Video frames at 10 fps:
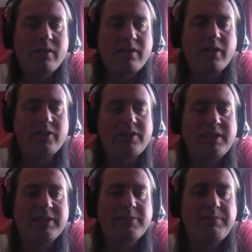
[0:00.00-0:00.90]
those
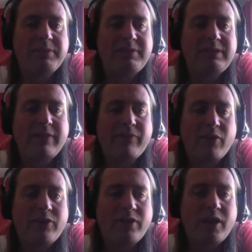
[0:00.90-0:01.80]
things have been
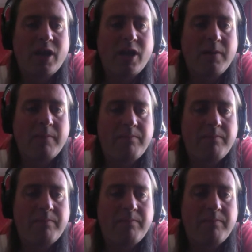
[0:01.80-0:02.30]
different. I